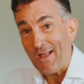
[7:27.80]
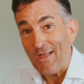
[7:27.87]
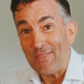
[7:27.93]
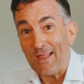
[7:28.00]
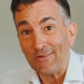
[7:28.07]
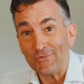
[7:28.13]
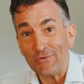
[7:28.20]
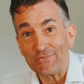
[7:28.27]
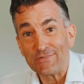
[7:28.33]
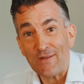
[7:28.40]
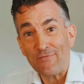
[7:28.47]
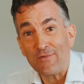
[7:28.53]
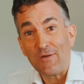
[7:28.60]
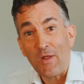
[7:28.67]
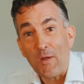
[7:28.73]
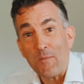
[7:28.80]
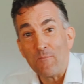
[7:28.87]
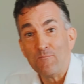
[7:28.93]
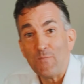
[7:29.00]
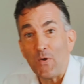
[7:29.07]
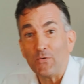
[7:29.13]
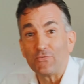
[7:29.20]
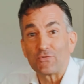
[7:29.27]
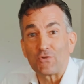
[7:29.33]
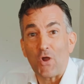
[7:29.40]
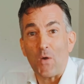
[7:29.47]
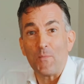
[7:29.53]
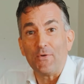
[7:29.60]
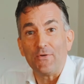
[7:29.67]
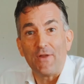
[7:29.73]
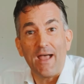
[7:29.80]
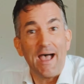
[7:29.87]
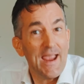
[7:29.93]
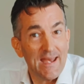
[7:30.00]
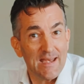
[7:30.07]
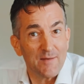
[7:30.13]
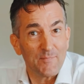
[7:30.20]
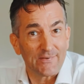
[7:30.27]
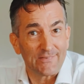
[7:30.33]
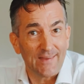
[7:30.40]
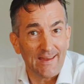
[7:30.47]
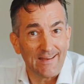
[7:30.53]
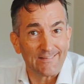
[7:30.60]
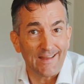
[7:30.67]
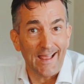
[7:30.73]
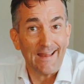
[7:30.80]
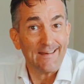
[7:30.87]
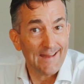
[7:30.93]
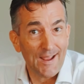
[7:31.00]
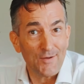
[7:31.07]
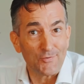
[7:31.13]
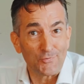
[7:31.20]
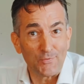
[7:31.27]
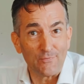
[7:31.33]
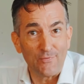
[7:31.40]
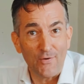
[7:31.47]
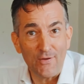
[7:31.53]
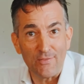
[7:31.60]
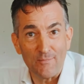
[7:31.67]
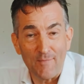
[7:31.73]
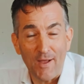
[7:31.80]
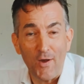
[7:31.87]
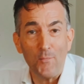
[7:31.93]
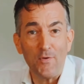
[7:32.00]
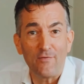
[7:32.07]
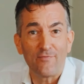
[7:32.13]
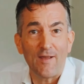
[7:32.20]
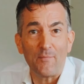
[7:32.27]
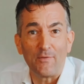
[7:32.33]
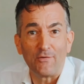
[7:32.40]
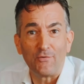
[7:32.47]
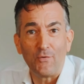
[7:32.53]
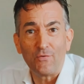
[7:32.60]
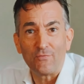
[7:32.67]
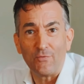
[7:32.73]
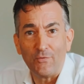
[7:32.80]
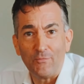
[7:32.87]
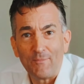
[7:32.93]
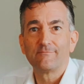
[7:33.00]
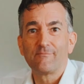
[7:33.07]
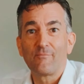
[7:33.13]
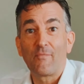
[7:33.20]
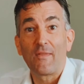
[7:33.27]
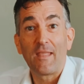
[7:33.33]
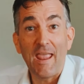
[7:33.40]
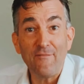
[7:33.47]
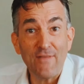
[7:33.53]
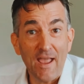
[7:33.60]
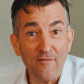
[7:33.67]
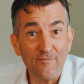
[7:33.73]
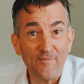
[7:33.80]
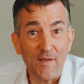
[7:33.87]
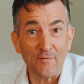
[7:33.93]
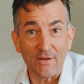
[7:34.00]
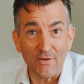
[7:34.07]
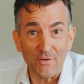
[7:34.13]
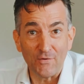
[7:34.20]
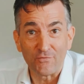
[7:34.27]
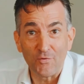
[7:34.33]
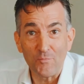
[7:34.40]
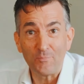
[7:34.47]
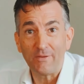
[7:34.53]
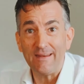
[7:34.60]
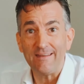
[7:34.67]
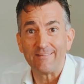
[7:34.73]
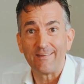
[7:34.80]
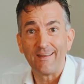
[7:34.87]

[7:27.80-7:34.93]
that's your 7 most common ironing mistakes and how to avoid them. I hope you found this useful. If you have found it useful, please